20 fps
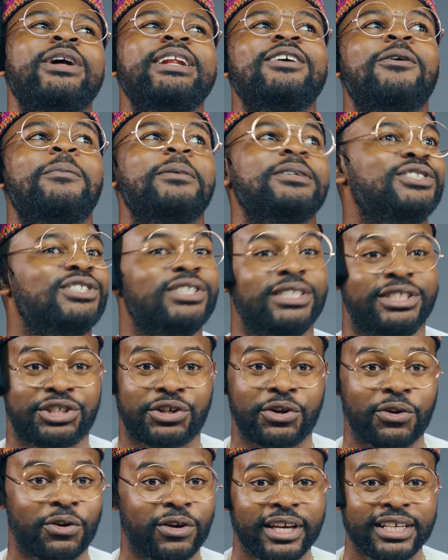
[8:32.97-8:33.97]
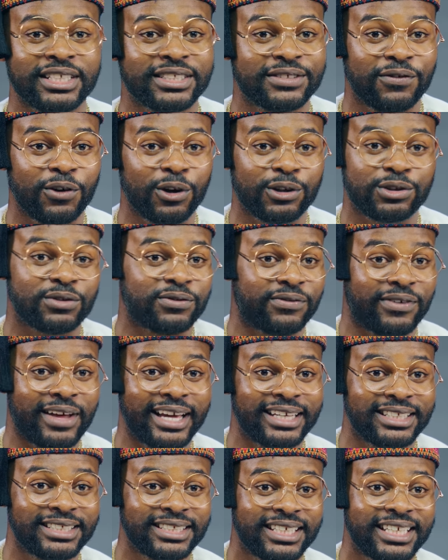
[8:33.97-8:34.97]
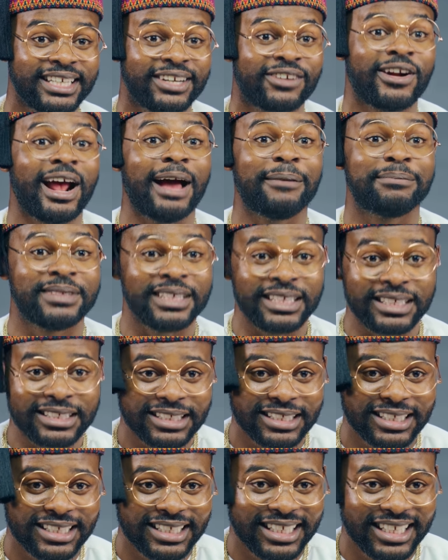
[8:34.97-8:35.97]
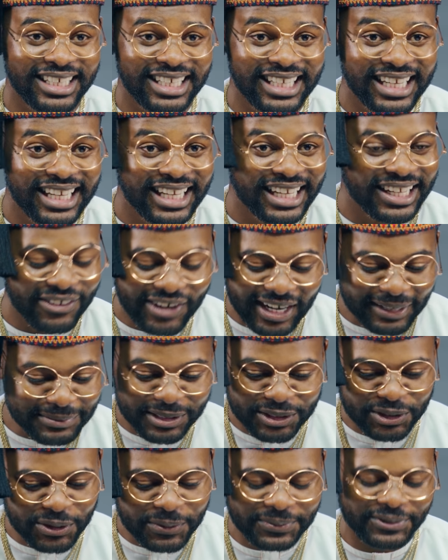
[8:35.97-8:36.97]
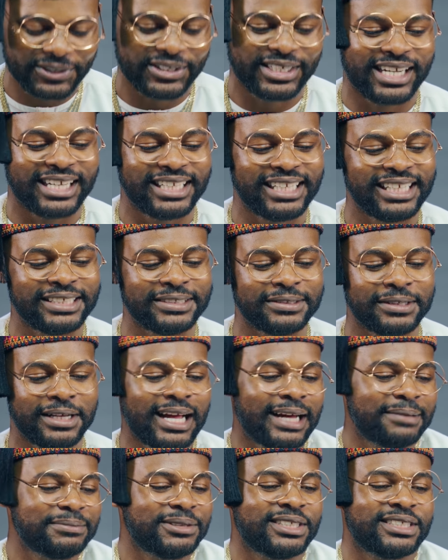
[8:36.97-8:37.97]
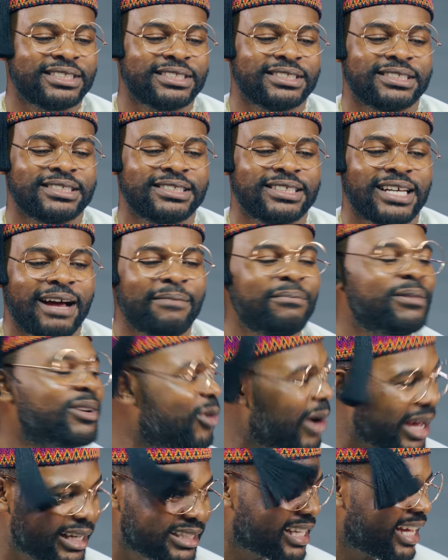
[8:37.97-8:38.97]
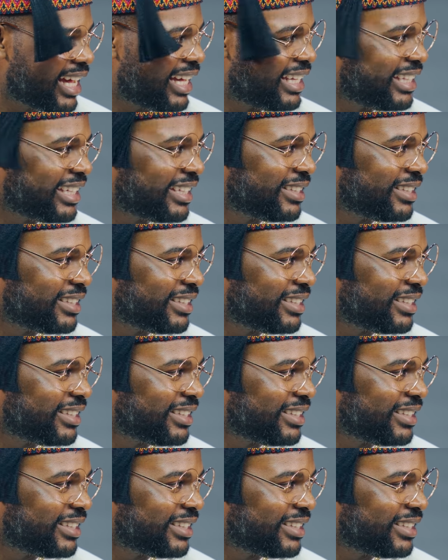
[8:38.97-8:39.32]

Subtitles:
when the opposition showcase for us to fight, he grabbed it. Grabs it so much. And then, I'm a quiet guy